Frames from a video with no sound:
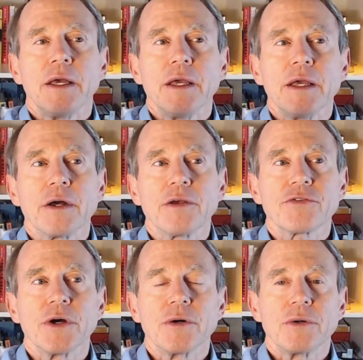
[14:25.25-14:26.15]
It
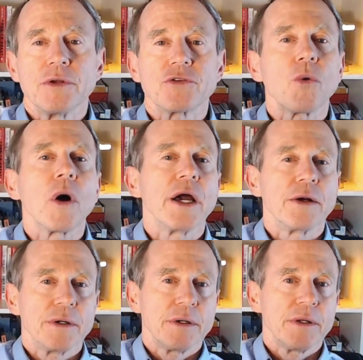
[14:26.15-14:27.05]
also is
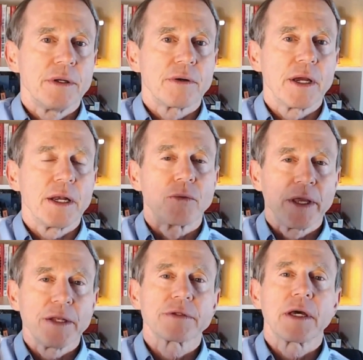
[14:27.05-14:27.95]
quieter, right? A
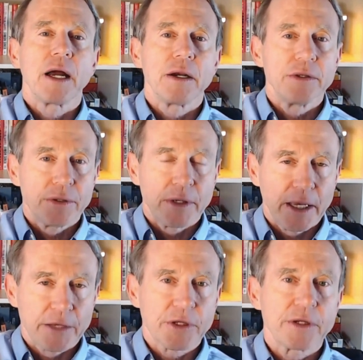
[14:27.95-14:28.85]
radial tire
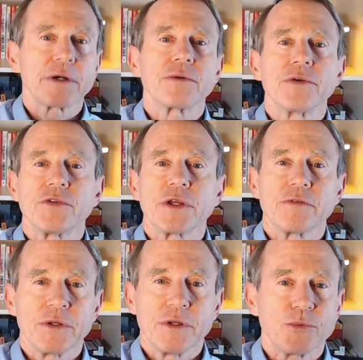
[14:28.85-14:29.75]
has a characteristic of
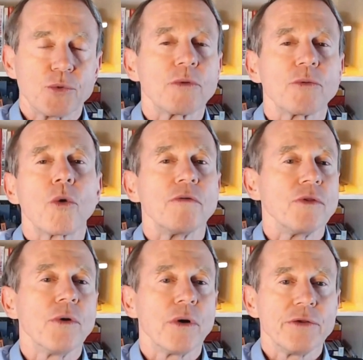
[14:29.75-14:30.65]
it absorbs more of the
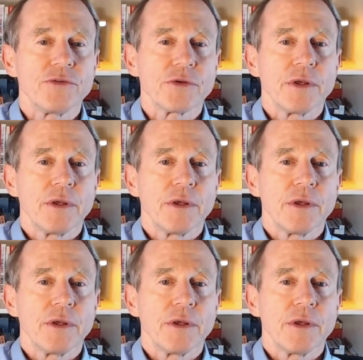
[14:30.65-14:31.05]
noise.